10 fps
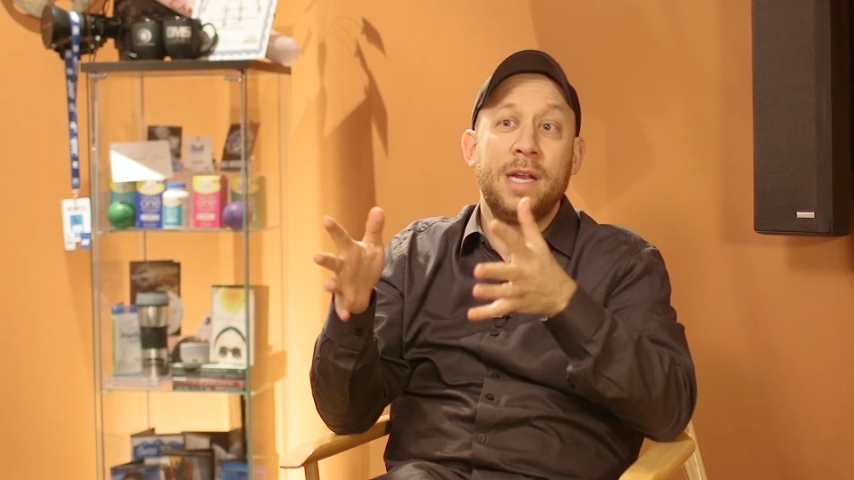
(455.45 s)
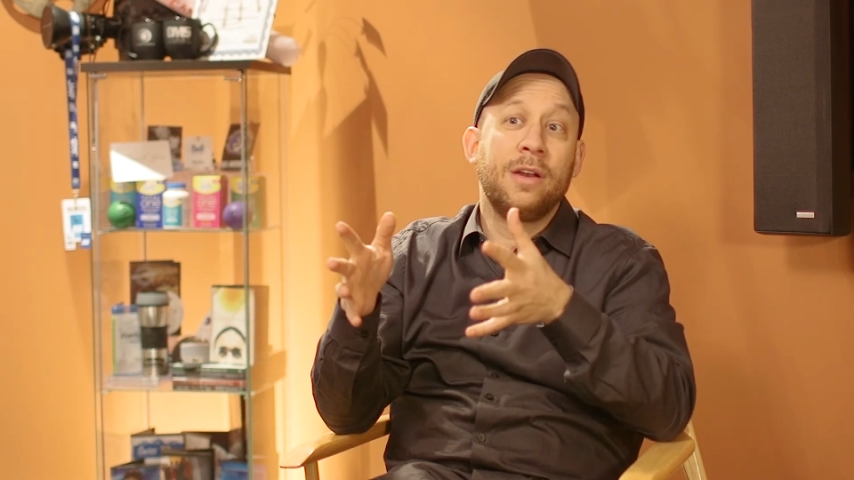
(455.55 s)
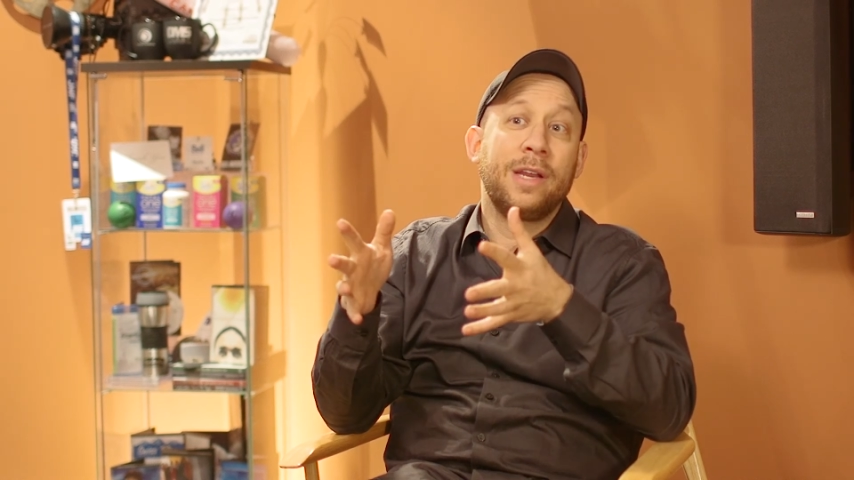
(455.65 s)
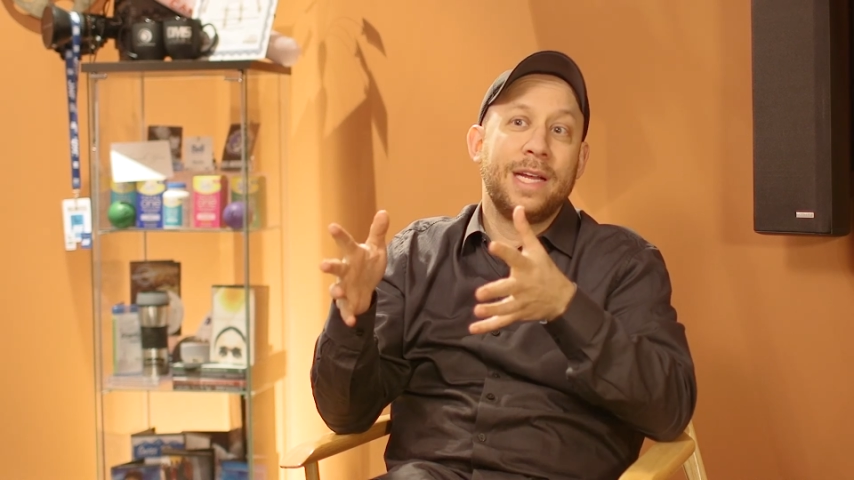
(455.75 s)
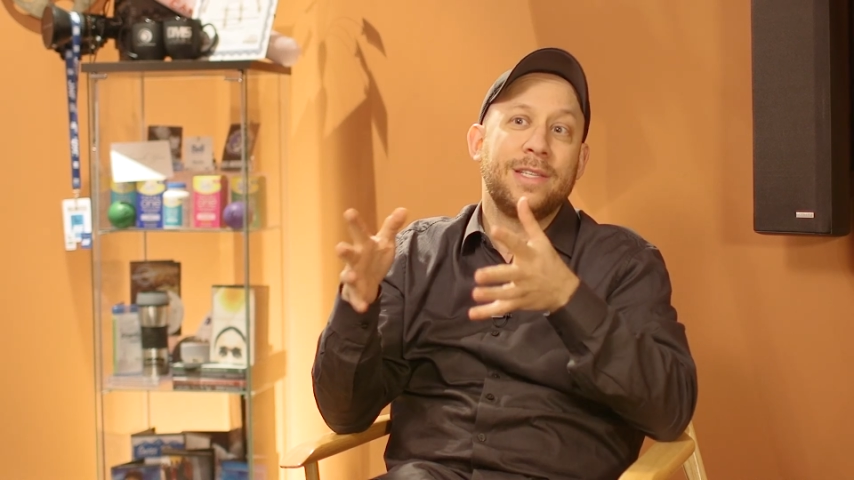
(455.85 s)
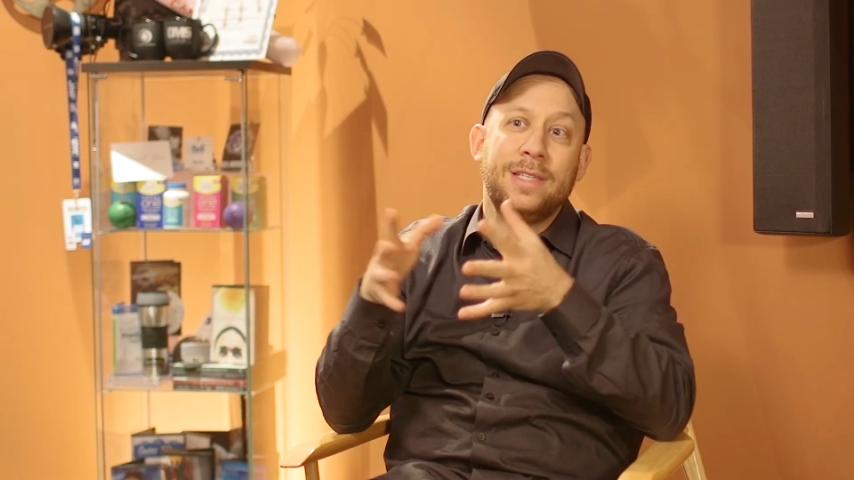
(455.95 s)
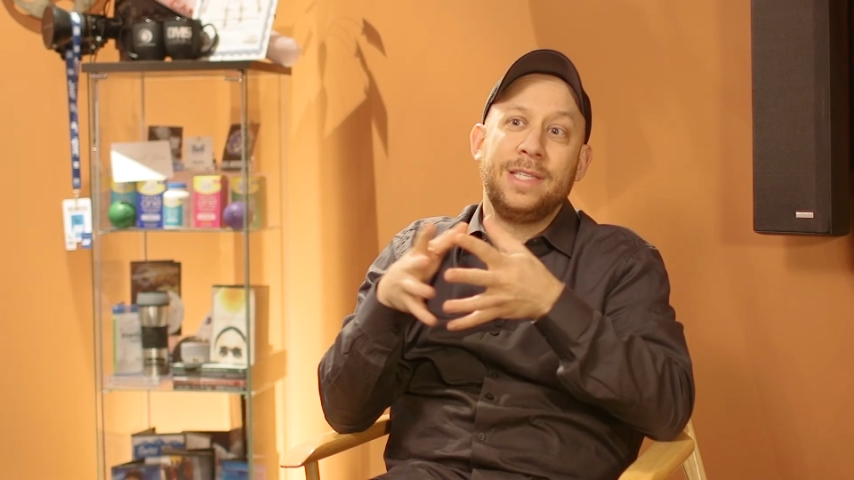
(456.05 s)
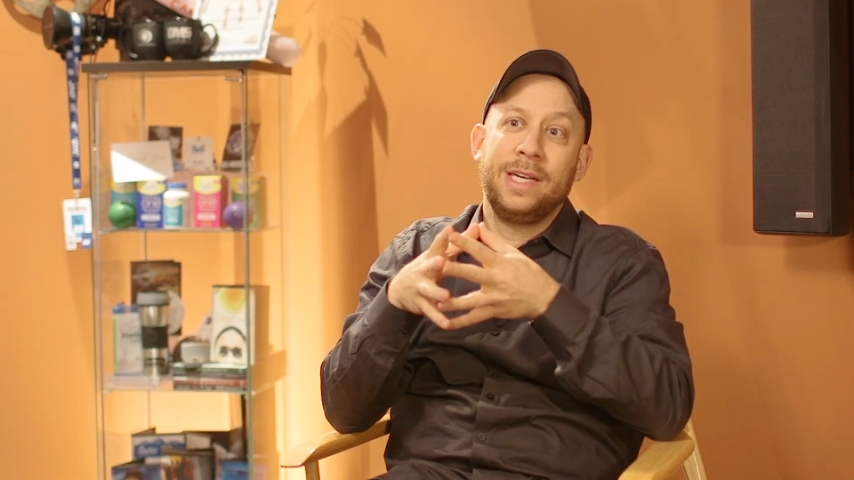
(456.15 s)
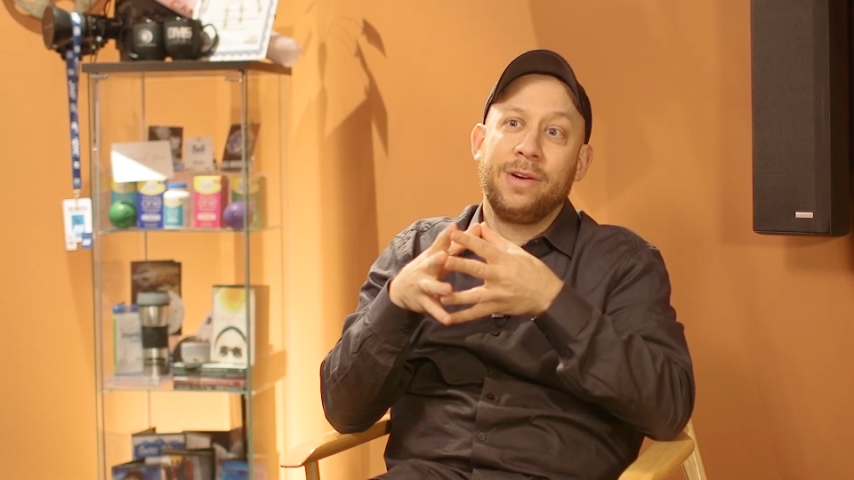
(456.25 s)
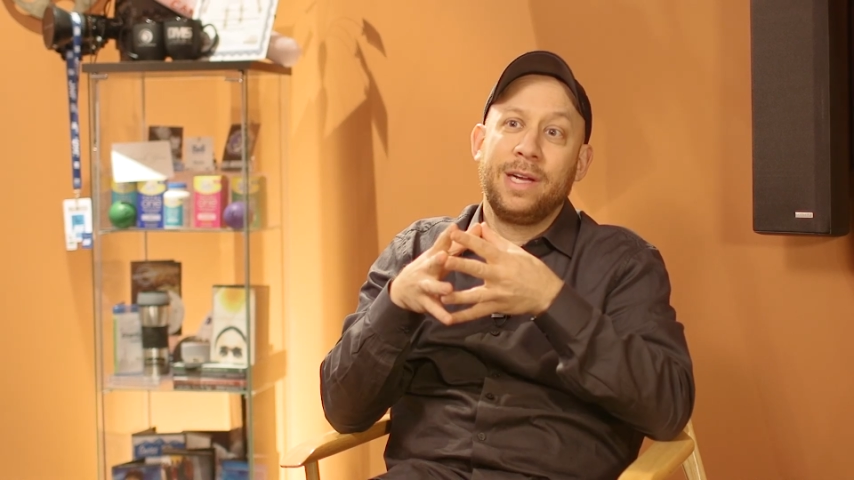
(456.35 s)
nearly as
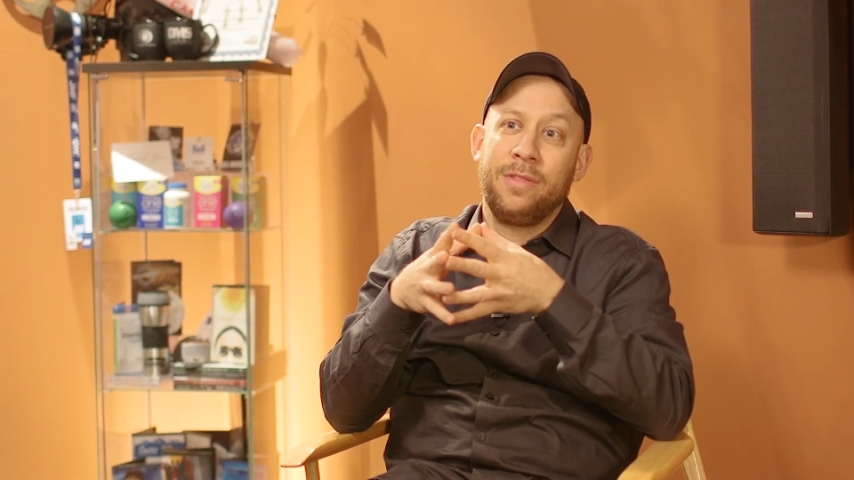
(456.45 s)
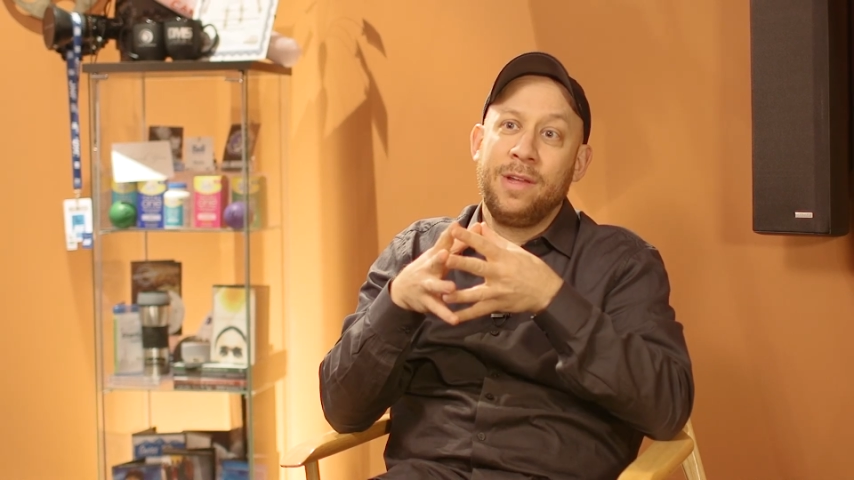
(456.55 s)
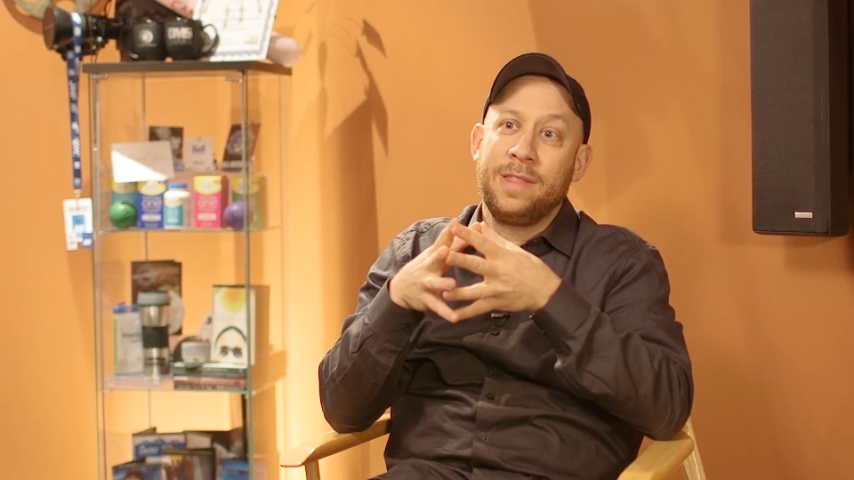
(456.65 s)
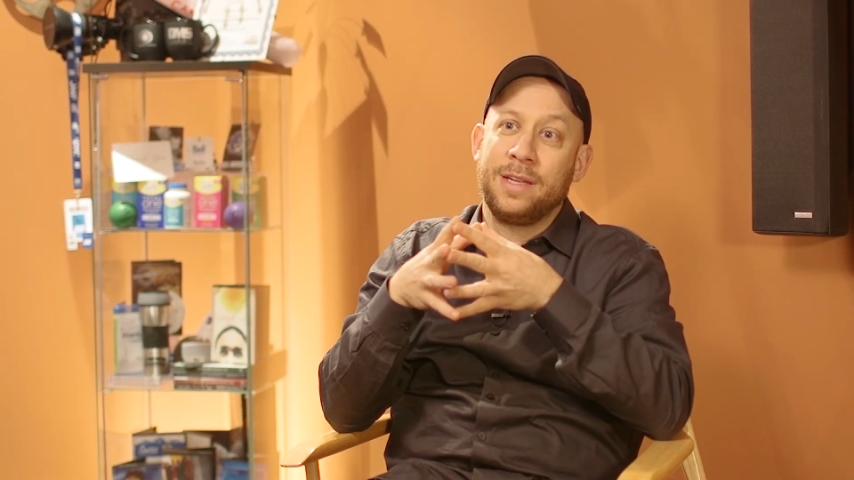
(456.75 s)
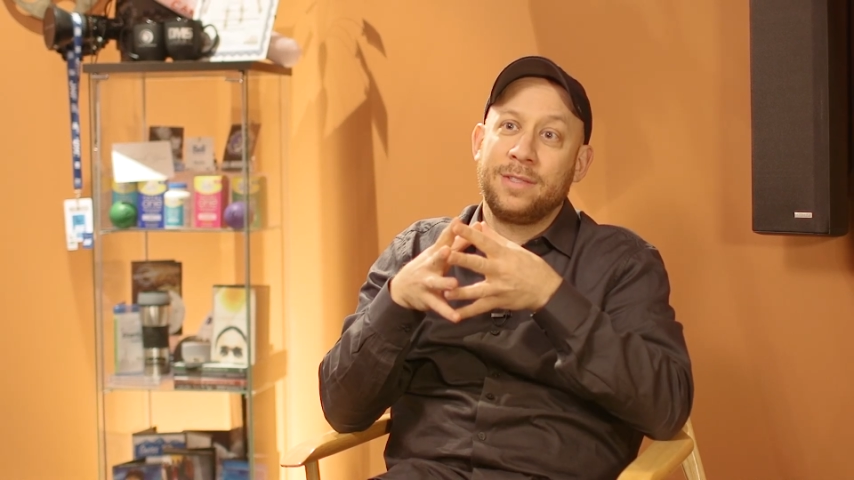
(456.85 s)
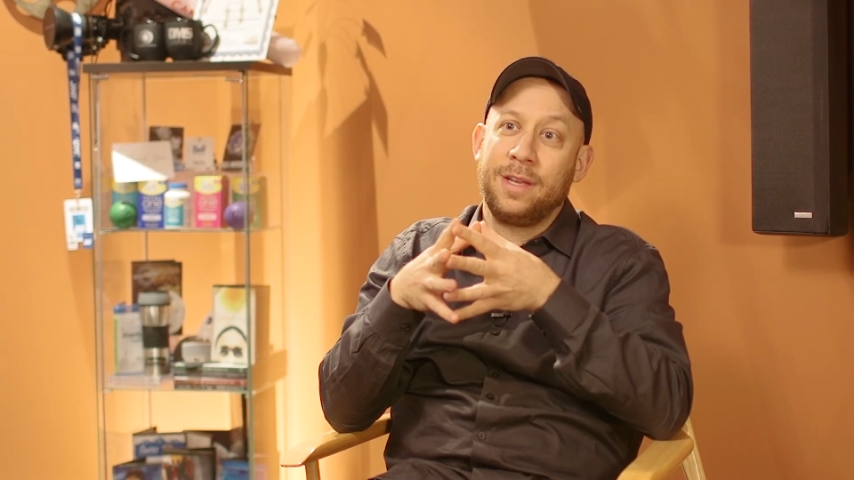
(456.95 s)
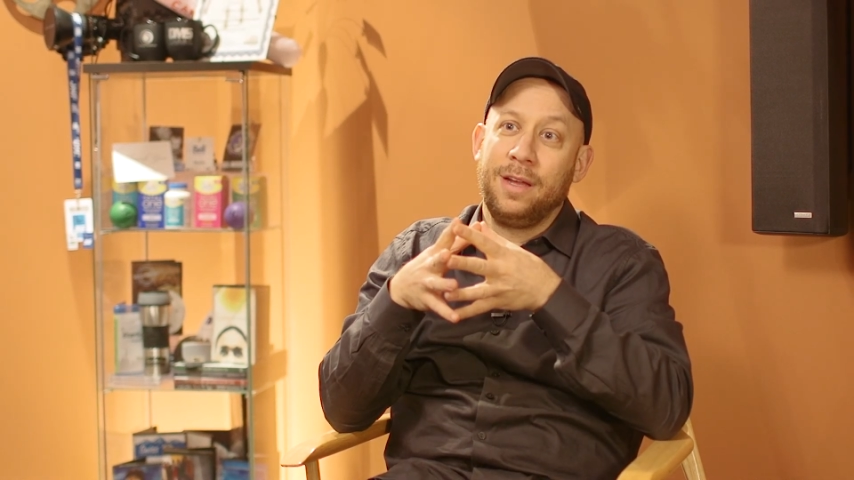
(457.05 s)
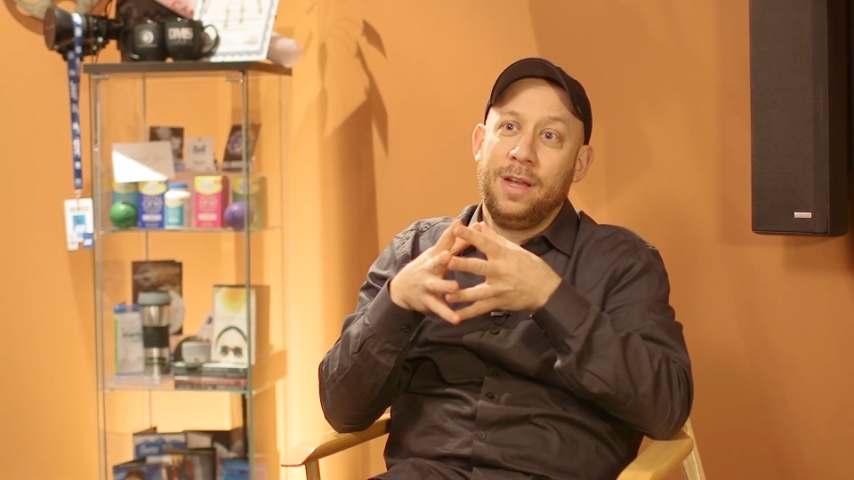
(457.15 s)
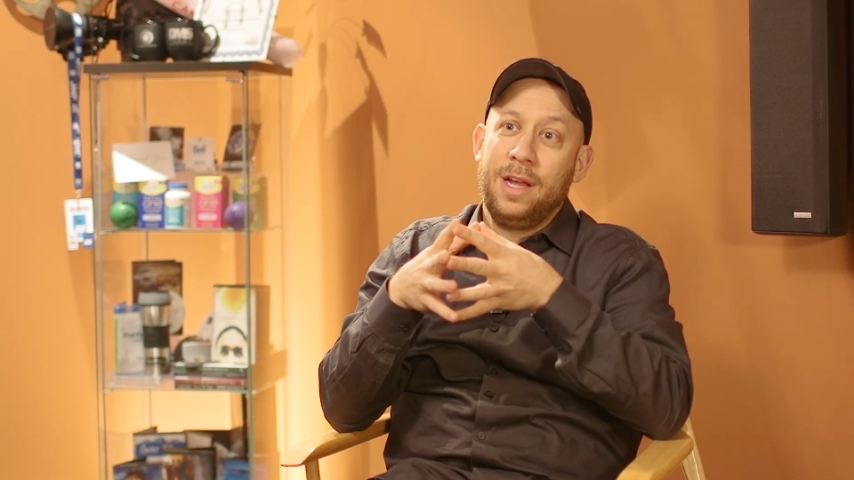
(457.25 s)
endearing. I think that's a